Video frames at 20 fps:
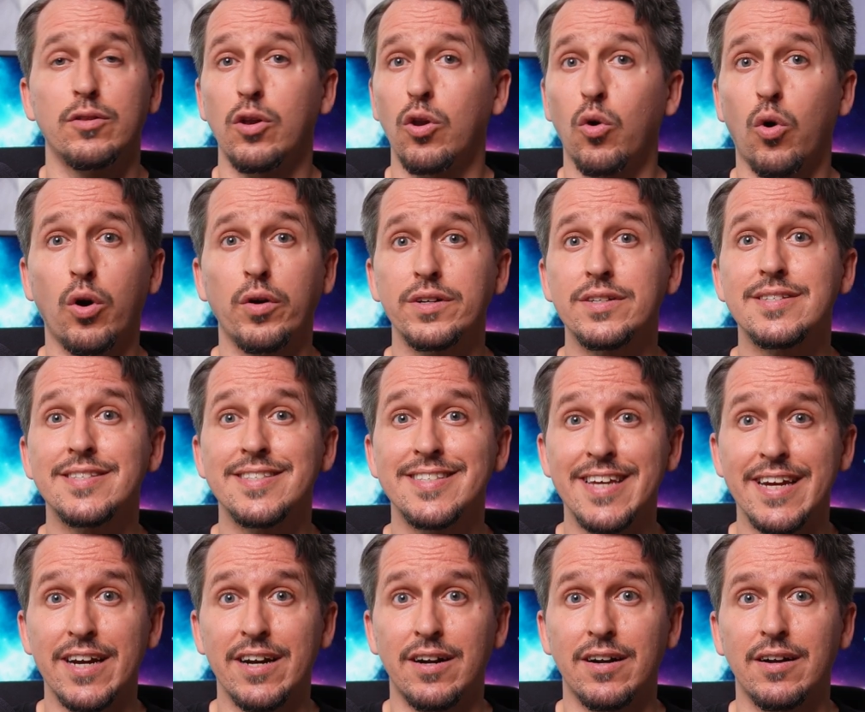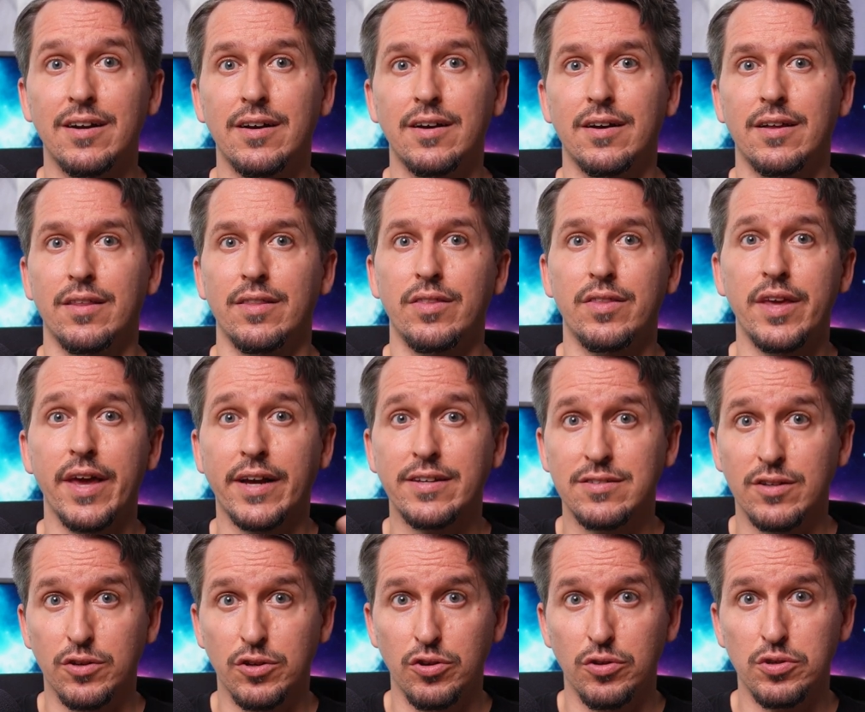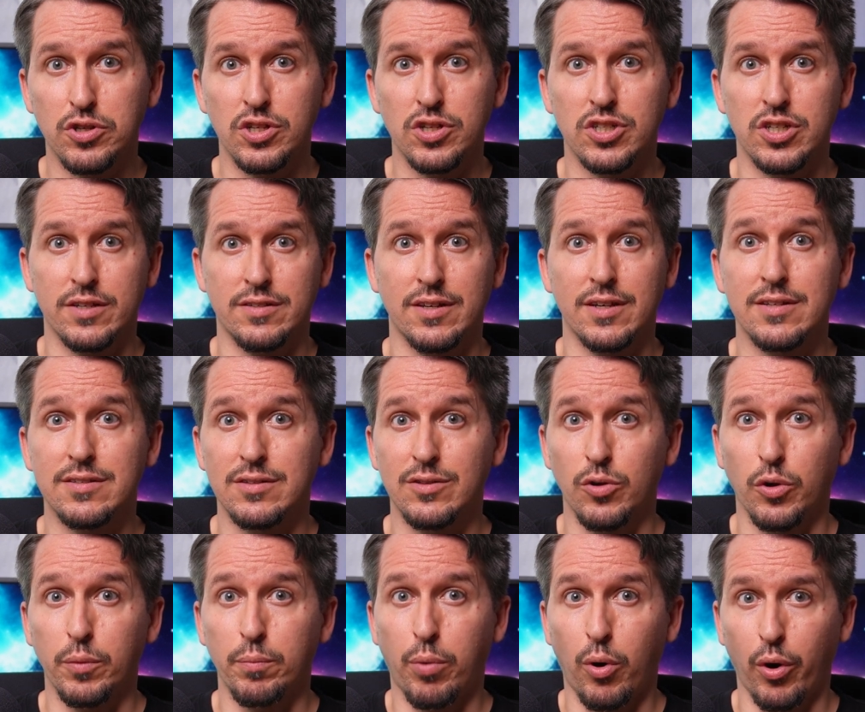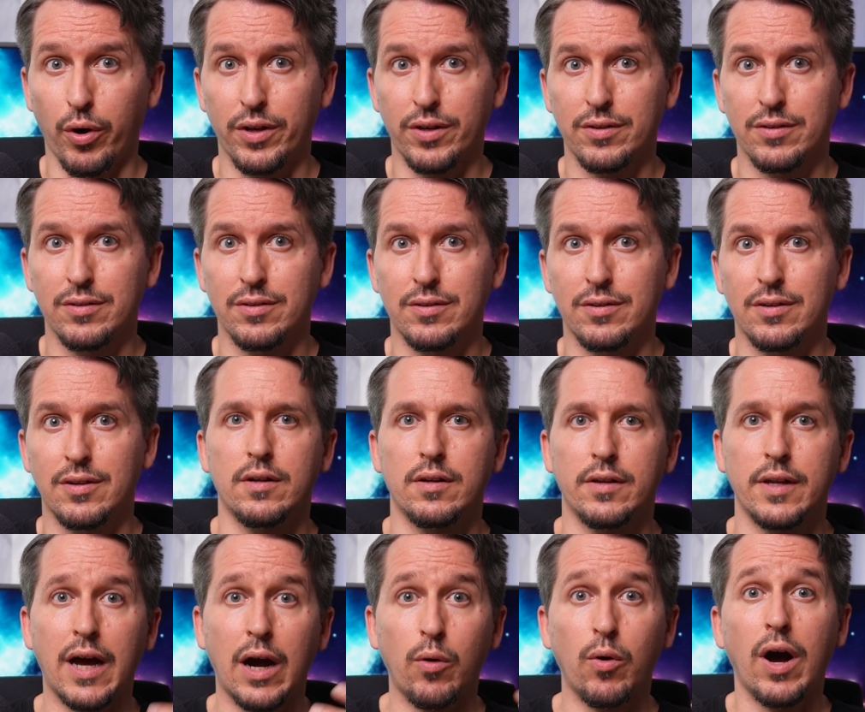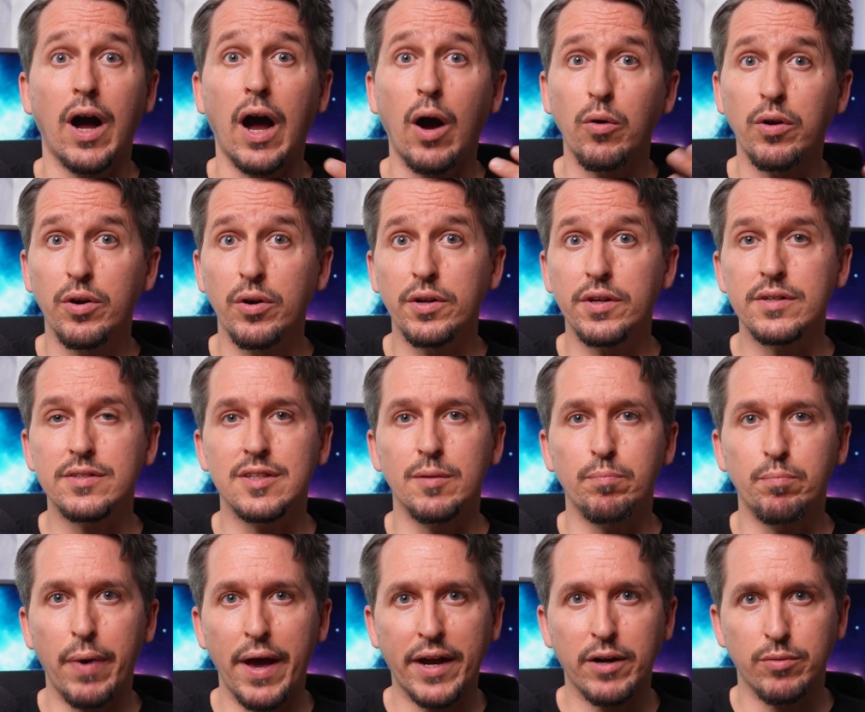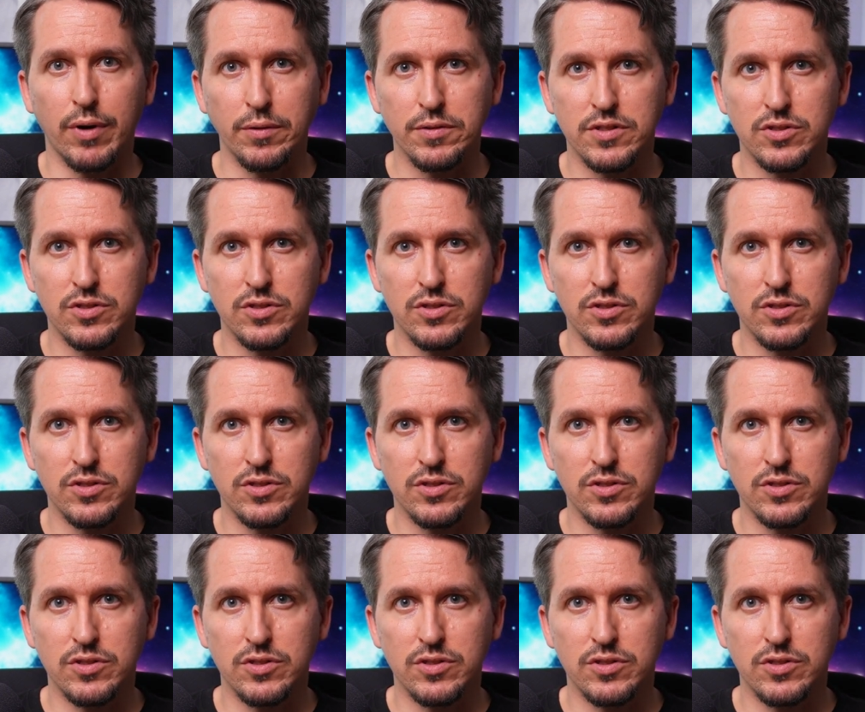The lore is there, the execution just isn't on point. Now, how good is the background